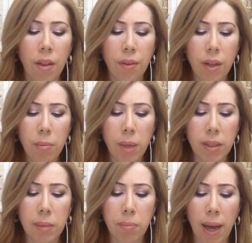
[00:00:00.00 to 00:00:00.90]
3
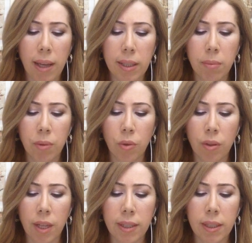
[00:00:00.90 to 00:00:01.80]
months passed before
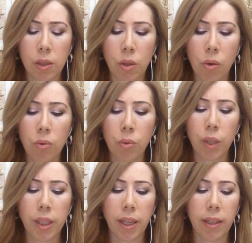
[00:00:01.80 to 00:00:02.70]
Nancy saw Lou
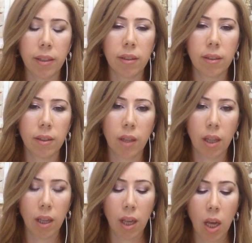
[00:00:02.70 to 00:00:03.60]
again.
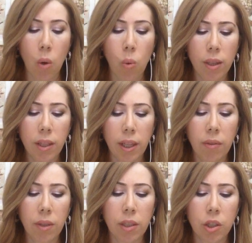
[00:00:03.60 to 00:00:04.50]
One
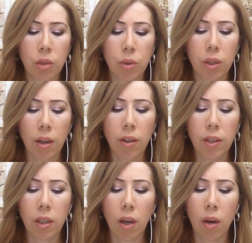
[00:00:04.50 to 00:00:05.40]
evening she was
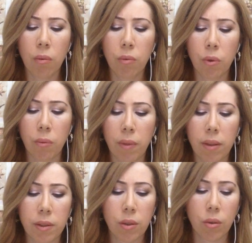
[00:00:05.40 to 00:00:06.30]
hurrying home from the
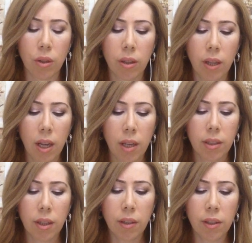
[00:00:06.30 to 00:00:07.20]
store.
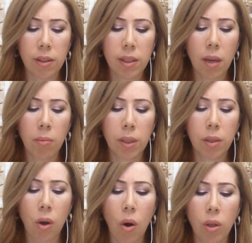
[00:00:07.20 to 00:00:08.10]
Suddenly somebody
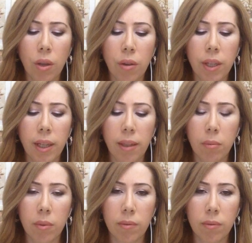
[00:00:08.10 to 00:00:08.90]
called her name.